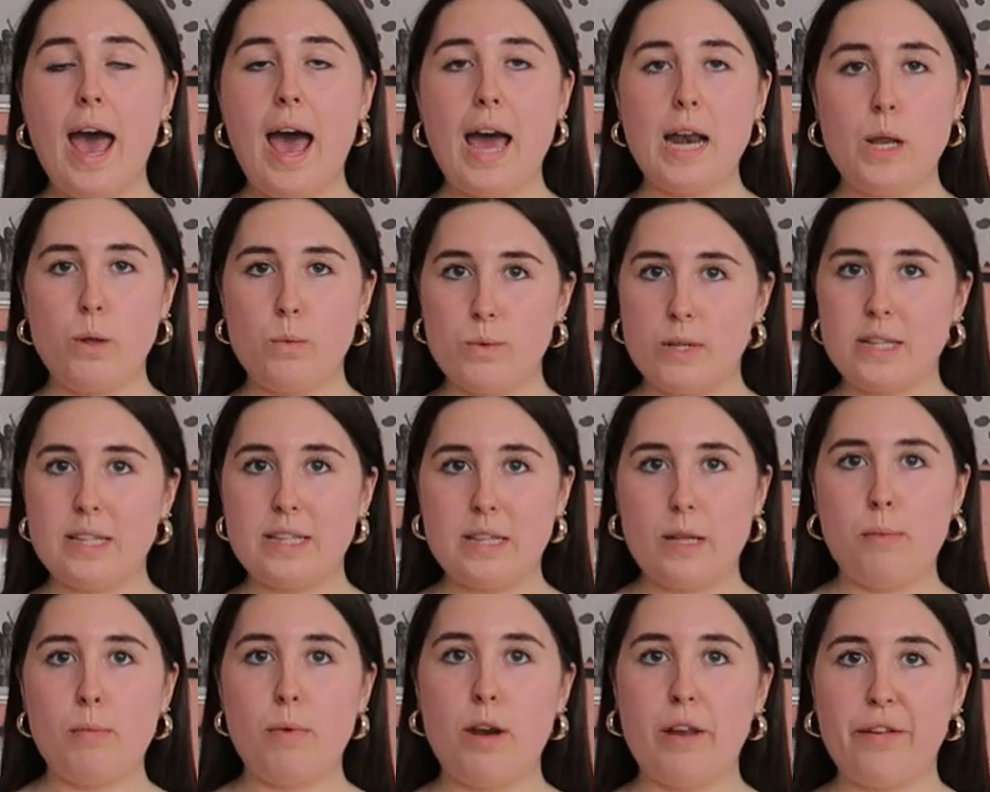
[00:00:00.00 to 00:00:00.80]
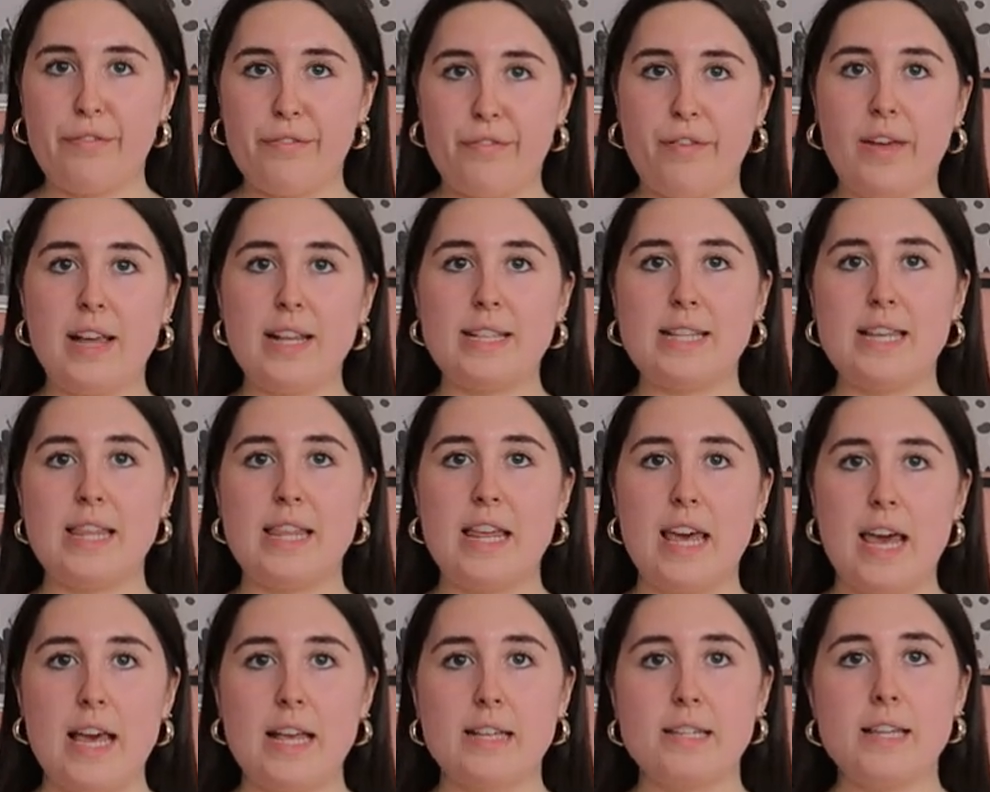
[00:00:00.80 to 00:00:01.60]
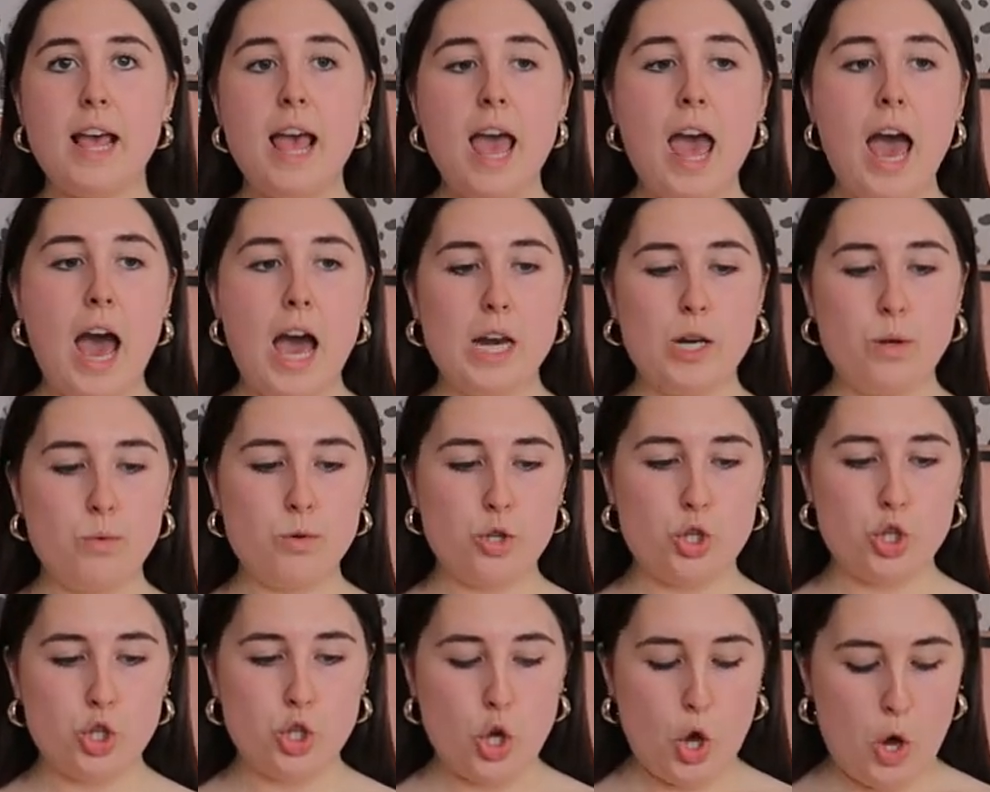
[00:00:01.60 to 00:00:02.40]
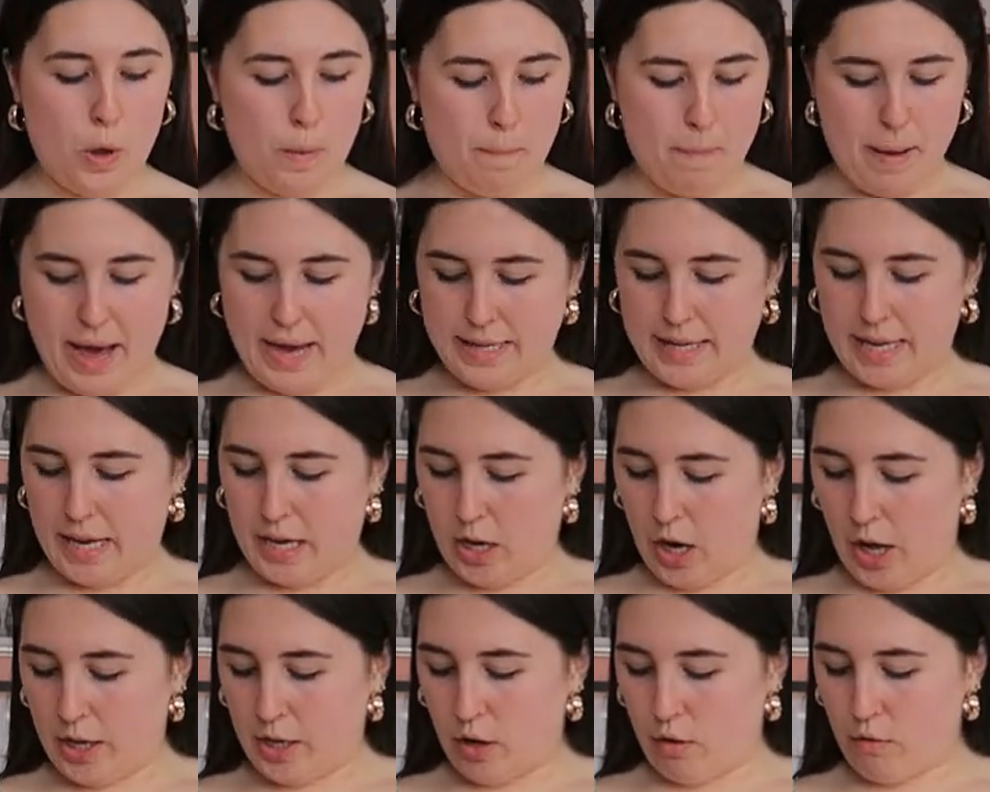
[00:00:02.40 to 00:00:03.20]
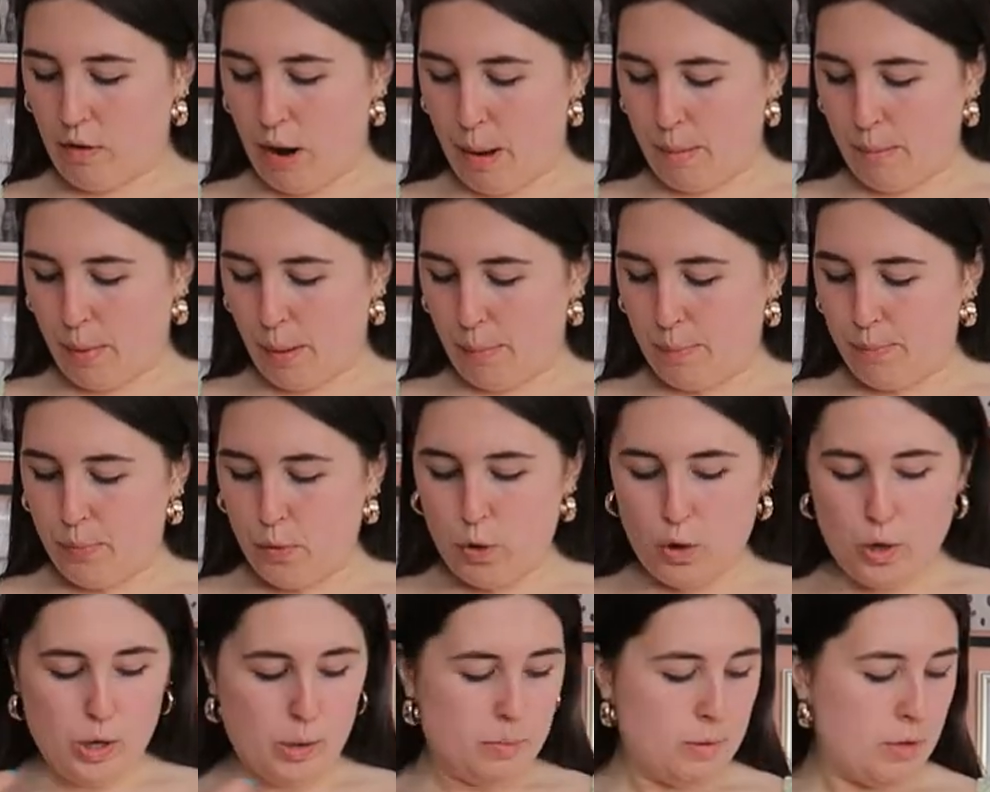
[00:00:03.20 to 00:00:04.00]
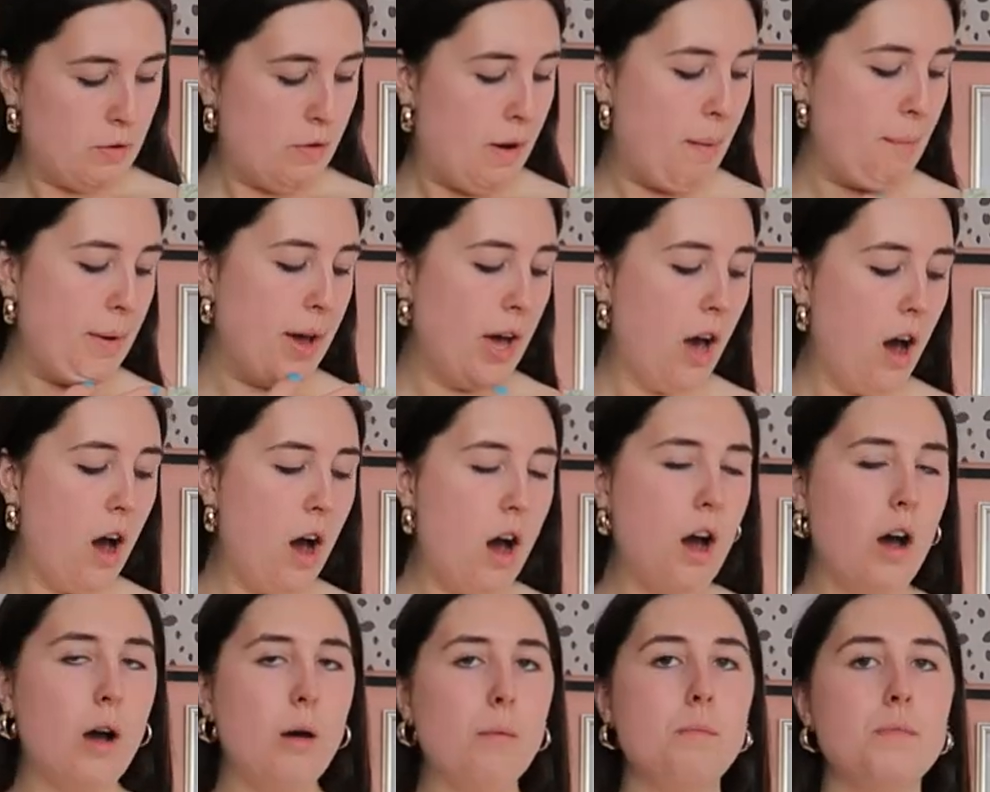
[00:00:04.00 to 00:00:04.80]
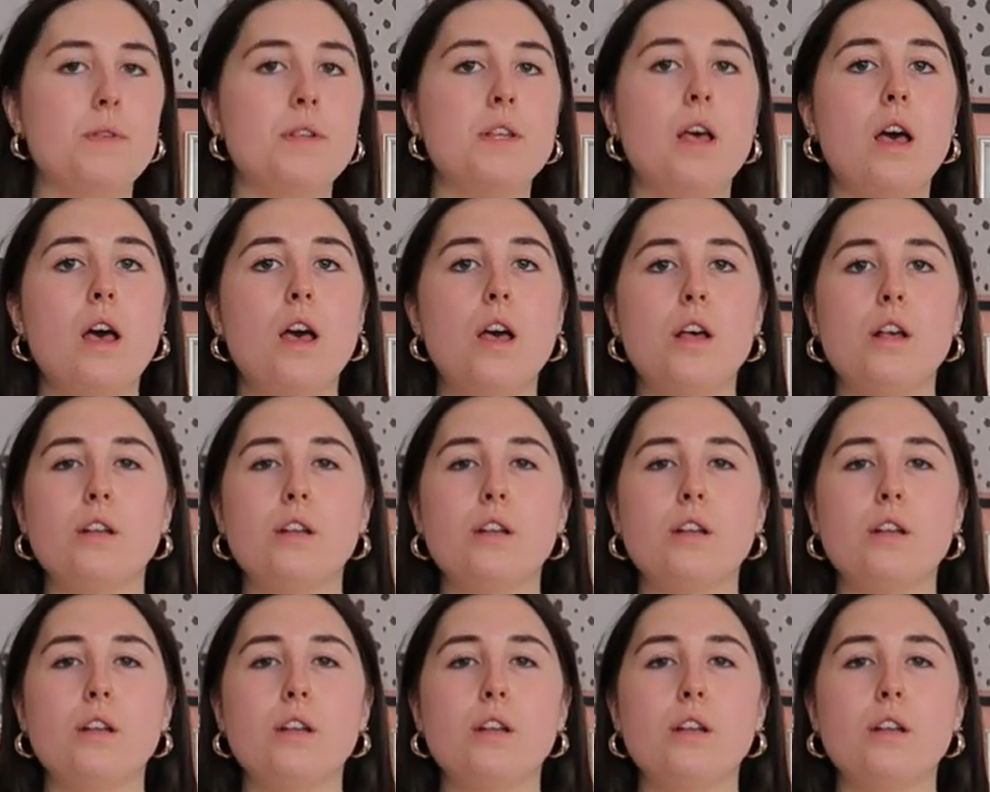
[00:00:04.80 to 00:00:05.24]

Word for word: and it was a similar fit to this and it was so baggy like around my boobs, around my arms.